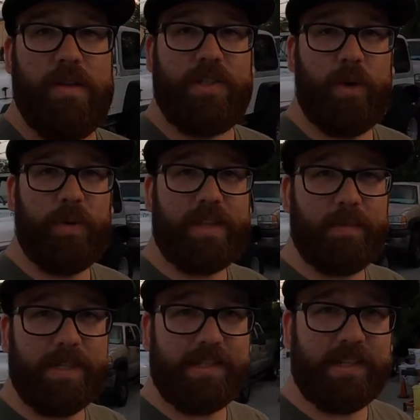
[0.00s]
So with
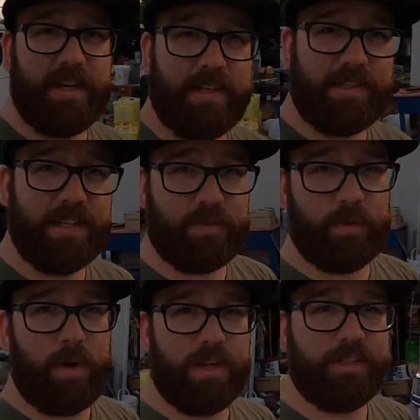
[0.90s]
that being said, guys, thanks
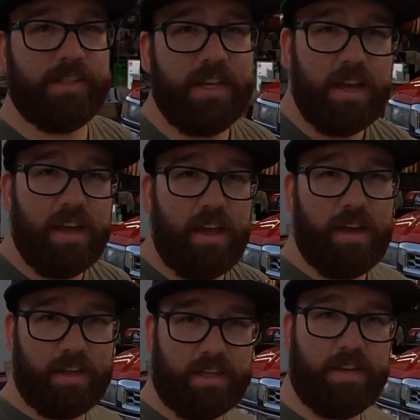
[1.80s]
for watching.
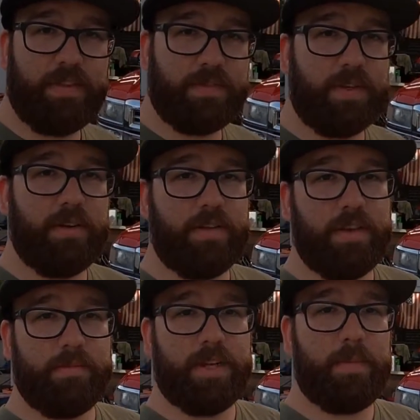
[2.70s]
Give this video a
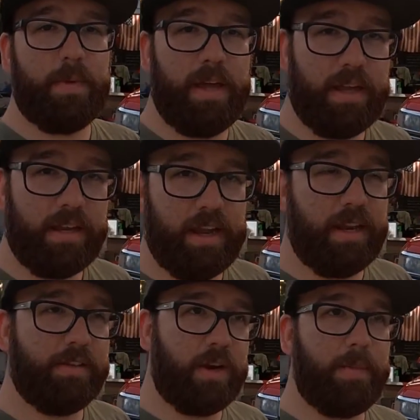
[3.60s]
thumbs up and
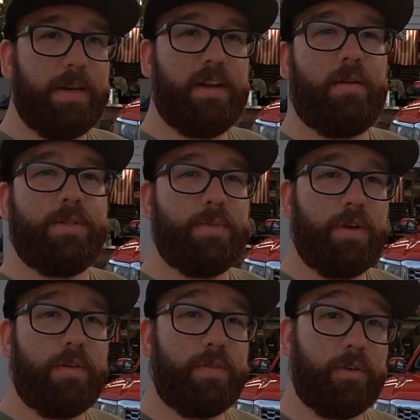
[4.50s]
drop any comments
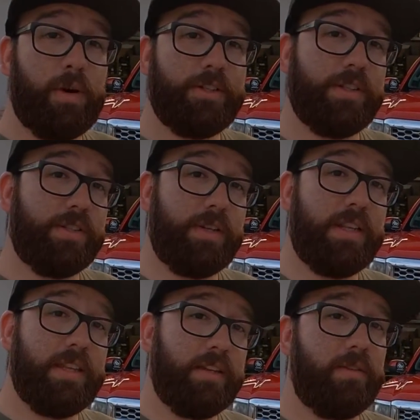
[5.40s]
below for questions or
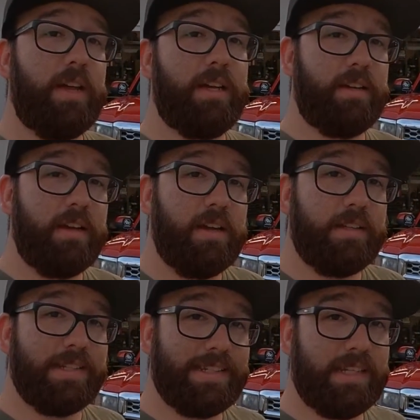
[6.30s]
anything you'd like
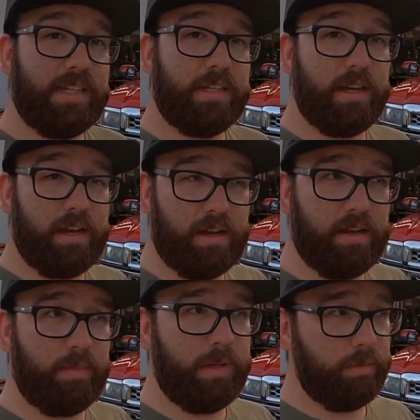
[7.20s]
to see
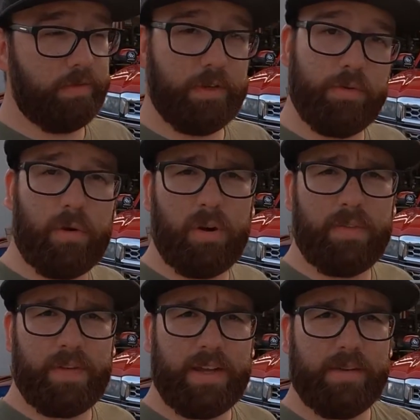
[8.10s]
me review, or
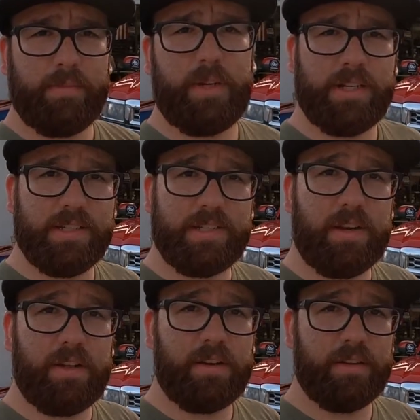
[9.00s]
if I am going to
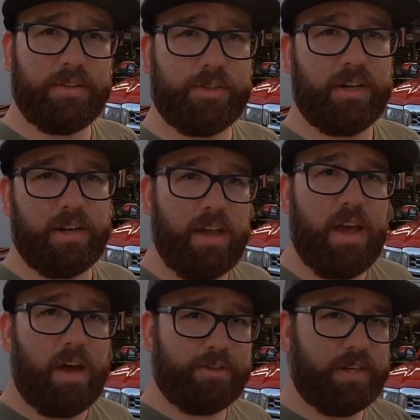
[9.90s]
install it on the truck.
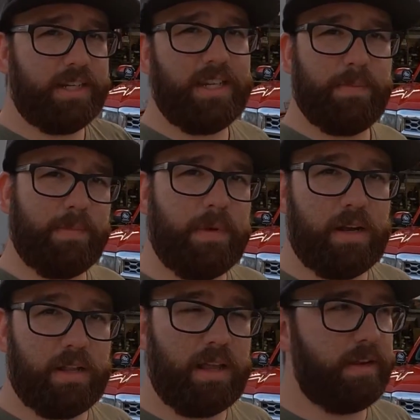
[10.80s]
I'll try to keep
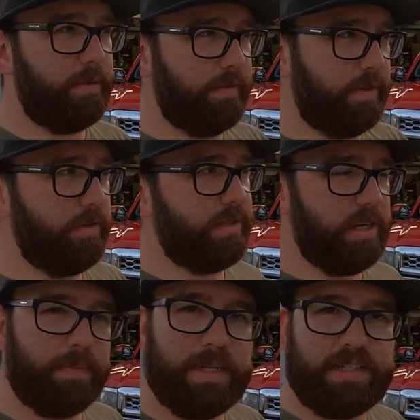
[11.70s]
a lot of reviews
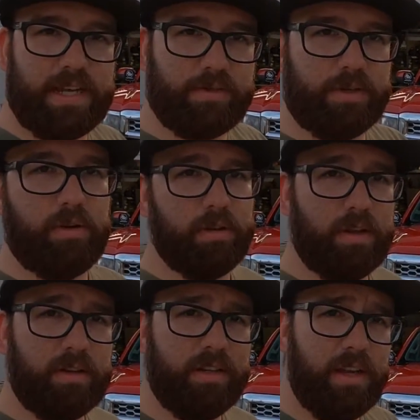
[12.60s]
and updates as we go
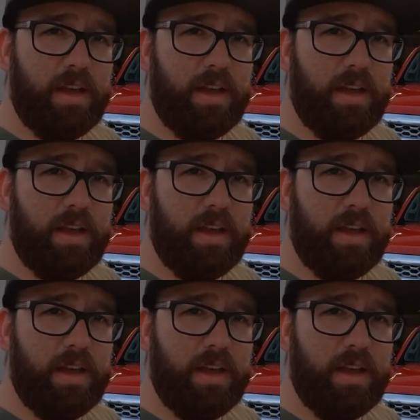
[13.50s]
along.